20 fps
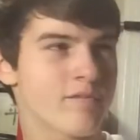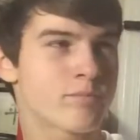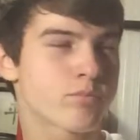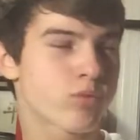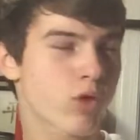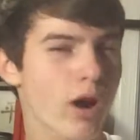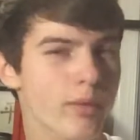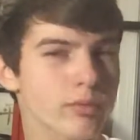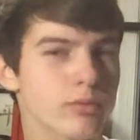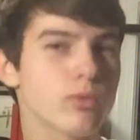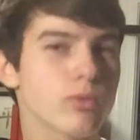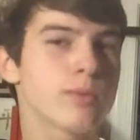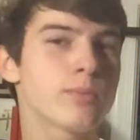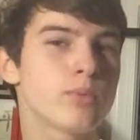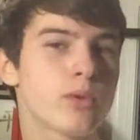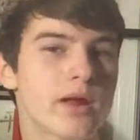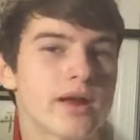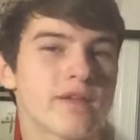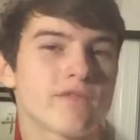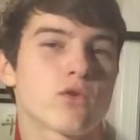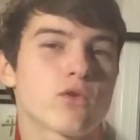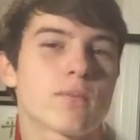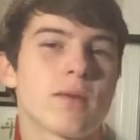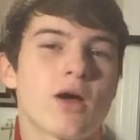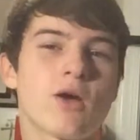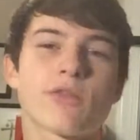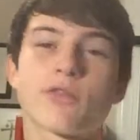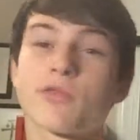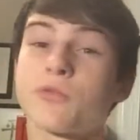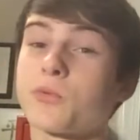probably played it for
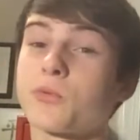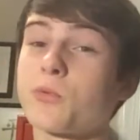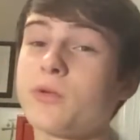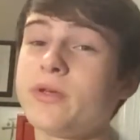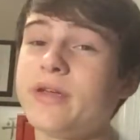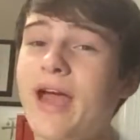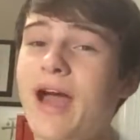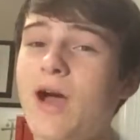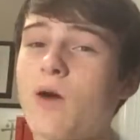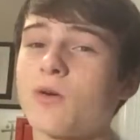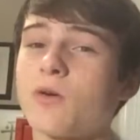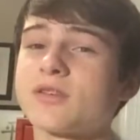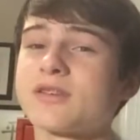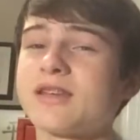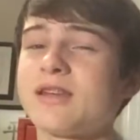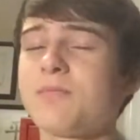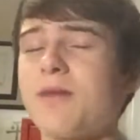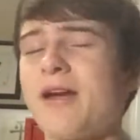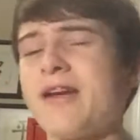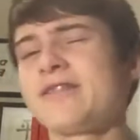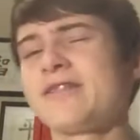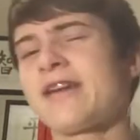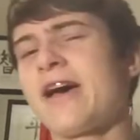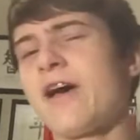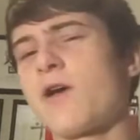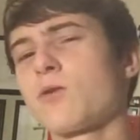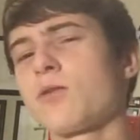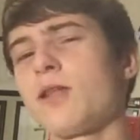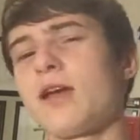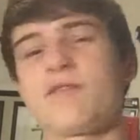about 3 hours in my
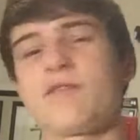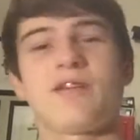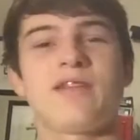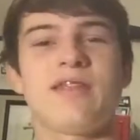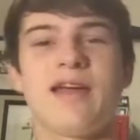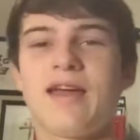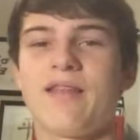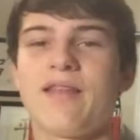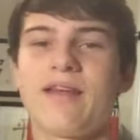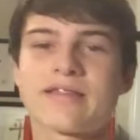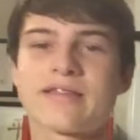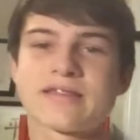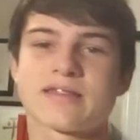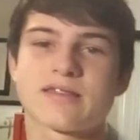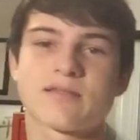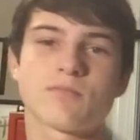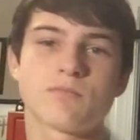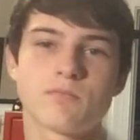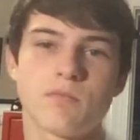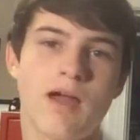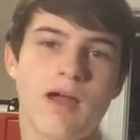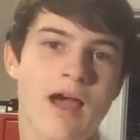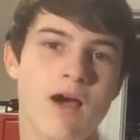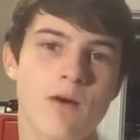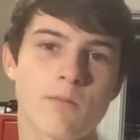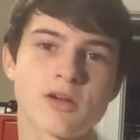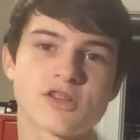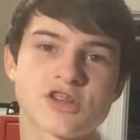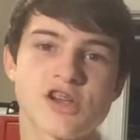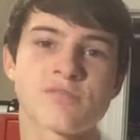entire life, and that's
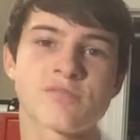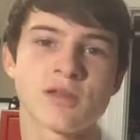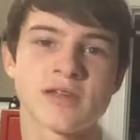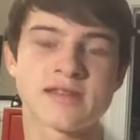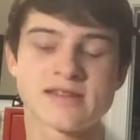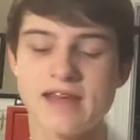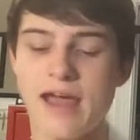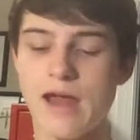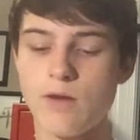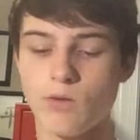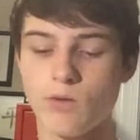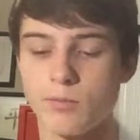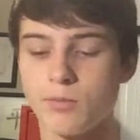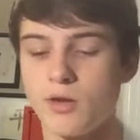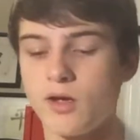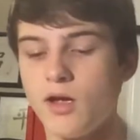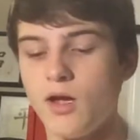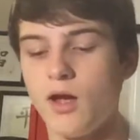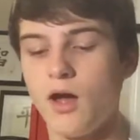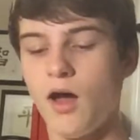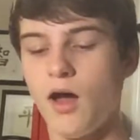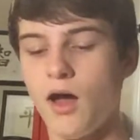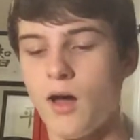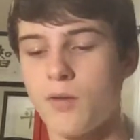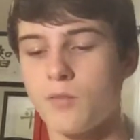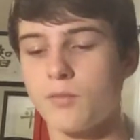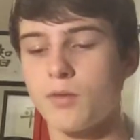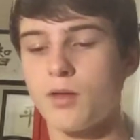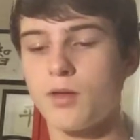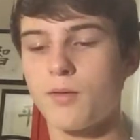how I've played Skyrim,
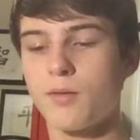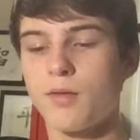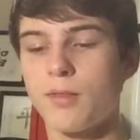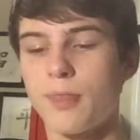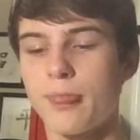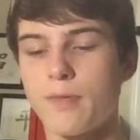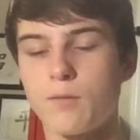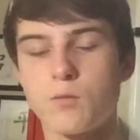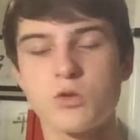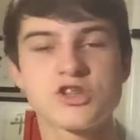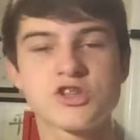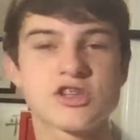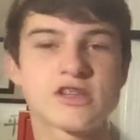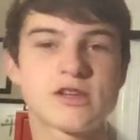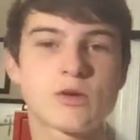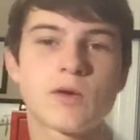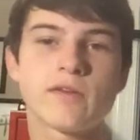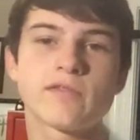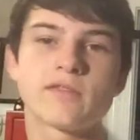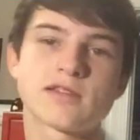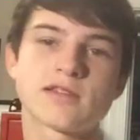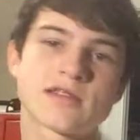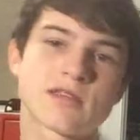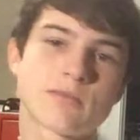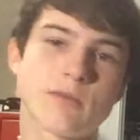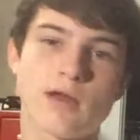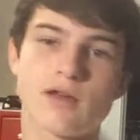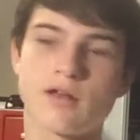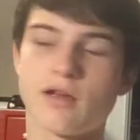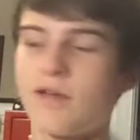which is equivalent to
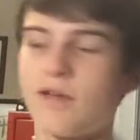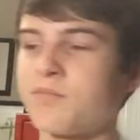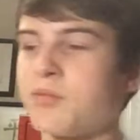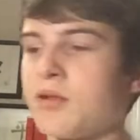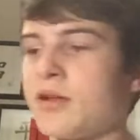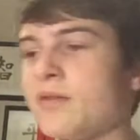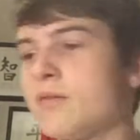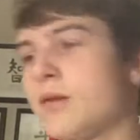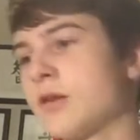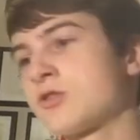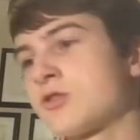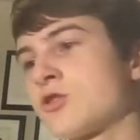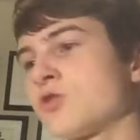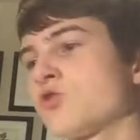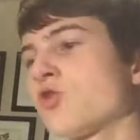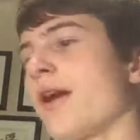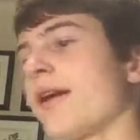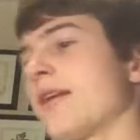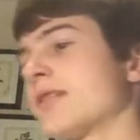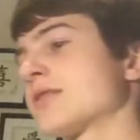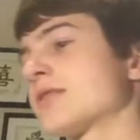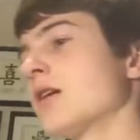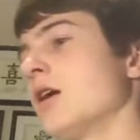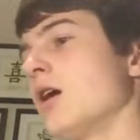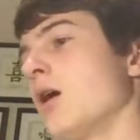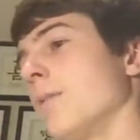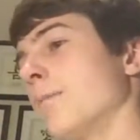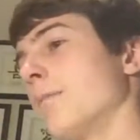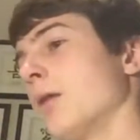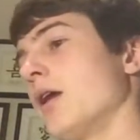the amount I've played of Dungeons & Dragons.
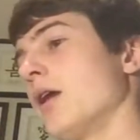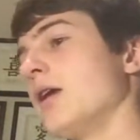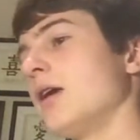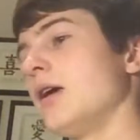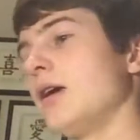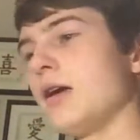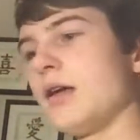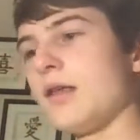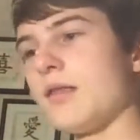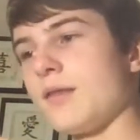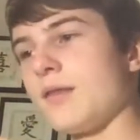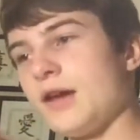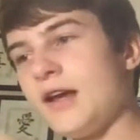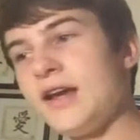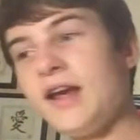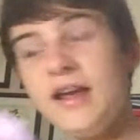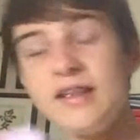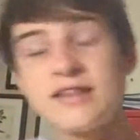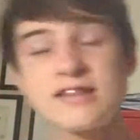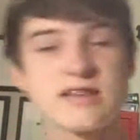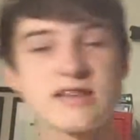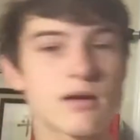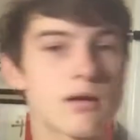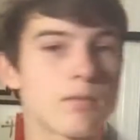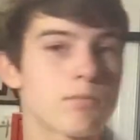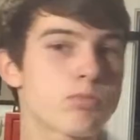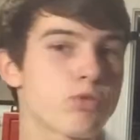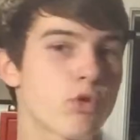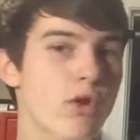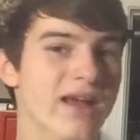But it's
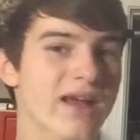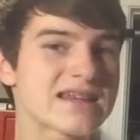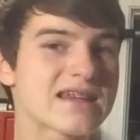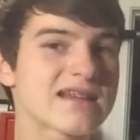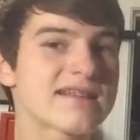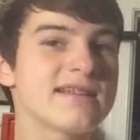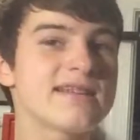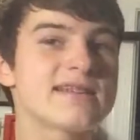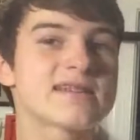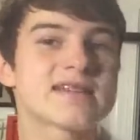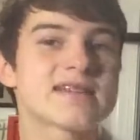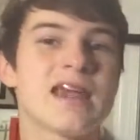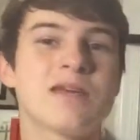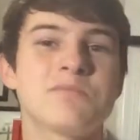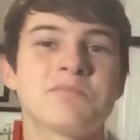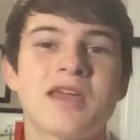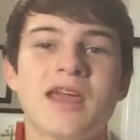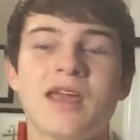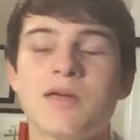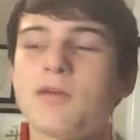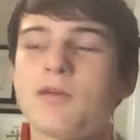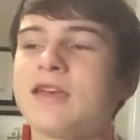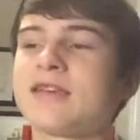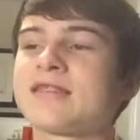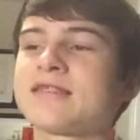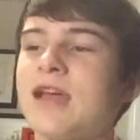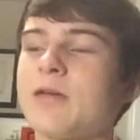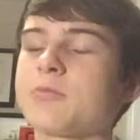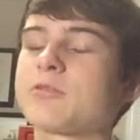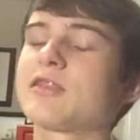practically the same game,
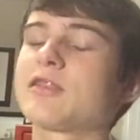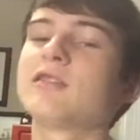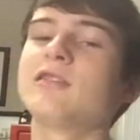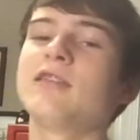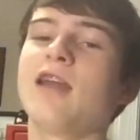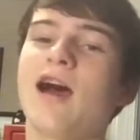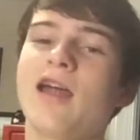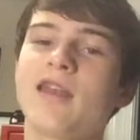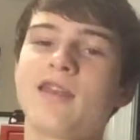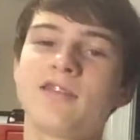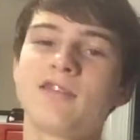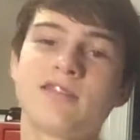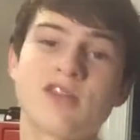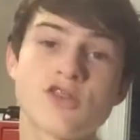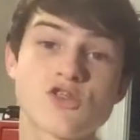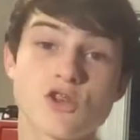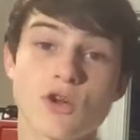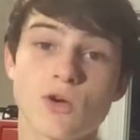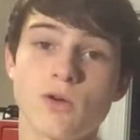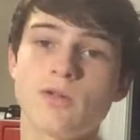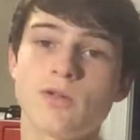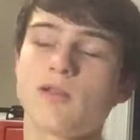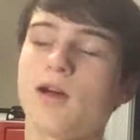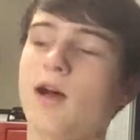except not digital.